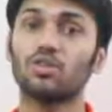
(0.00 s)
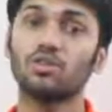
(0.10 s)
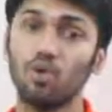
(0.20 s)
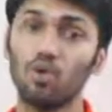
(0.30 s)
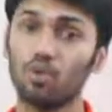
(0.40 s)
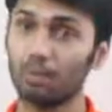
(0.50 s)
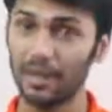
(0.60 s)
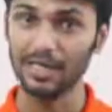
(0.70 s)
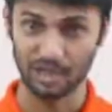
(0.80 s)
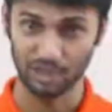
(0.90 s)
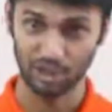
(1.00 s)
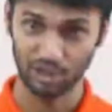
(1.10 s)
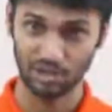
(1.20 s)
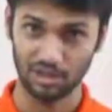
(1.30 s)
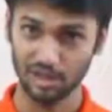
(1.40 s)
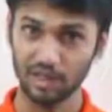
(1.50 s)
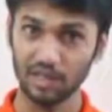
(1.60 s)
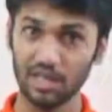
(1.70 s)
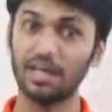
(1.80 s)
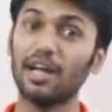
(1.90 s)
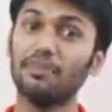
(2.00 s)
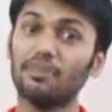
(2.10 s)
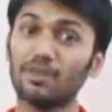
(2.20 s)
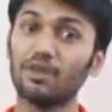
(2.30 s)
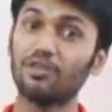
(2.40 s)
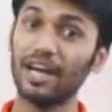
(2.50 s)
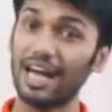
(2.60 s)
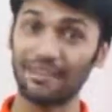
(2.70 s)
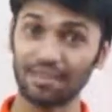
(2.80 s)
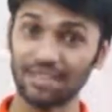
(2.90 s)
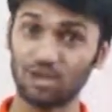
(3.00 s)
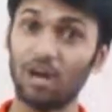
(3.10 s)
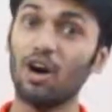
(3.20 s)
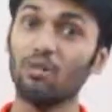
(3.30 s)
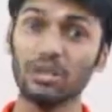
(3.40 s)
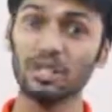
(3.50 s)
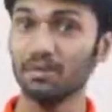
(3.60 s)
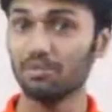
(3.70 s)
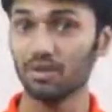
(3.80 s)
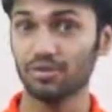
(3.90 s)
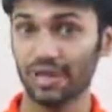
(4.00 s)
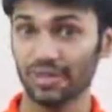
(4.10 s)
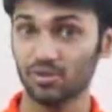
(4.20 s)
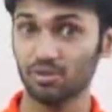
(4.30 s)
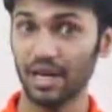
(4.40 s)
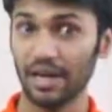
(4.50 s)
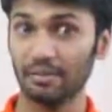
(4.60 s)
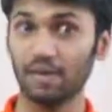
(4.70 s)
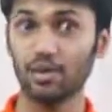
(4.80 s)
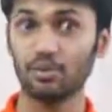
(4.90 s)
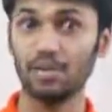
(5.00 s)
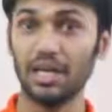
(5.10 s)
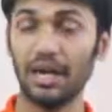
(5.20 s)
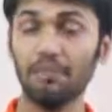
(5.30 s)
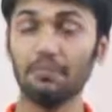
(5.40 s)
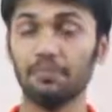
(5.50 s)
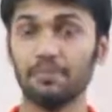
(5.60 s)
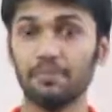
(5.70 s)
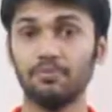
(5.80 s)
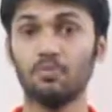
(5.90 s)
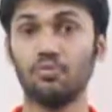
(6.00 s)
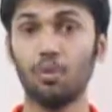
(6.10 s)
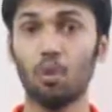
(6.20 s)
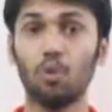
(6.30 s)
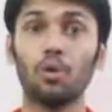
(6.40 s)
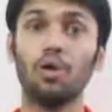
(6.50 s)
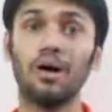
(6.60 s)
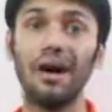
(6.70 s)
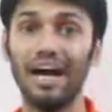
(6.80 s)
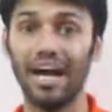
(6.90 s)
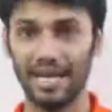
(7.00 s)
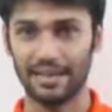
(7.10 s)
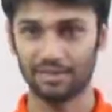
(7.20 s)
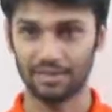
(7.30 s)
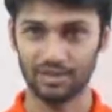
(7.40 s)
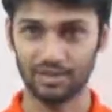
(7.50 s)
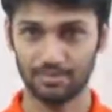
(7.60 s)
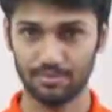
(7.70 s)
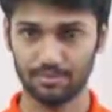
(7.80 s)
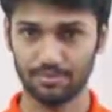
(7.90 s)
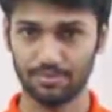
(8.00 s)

have got 4 bench. Yeah, number of arrays. So how many number of arrays we have? We have 4 arrays.